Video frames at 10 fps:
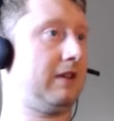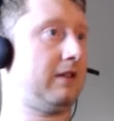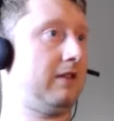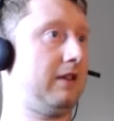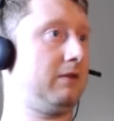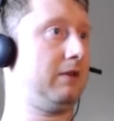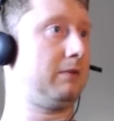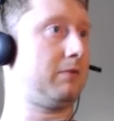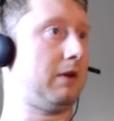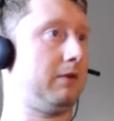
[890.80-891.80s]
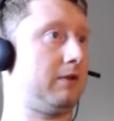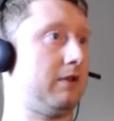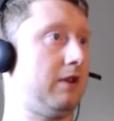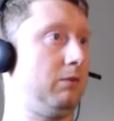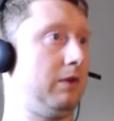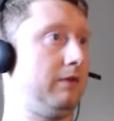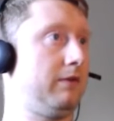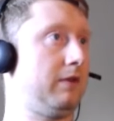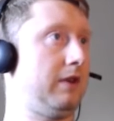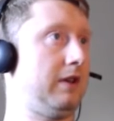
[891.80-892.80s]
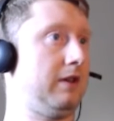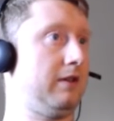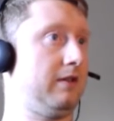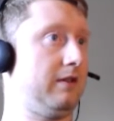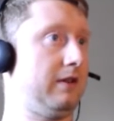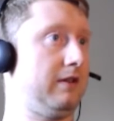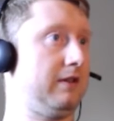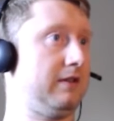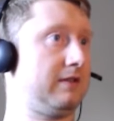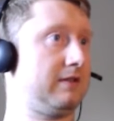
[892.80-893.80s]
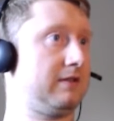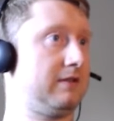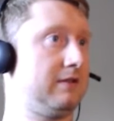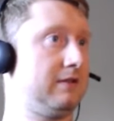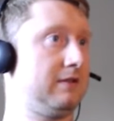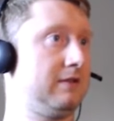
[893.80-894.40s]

Because I think we could probably try and win for you here in this.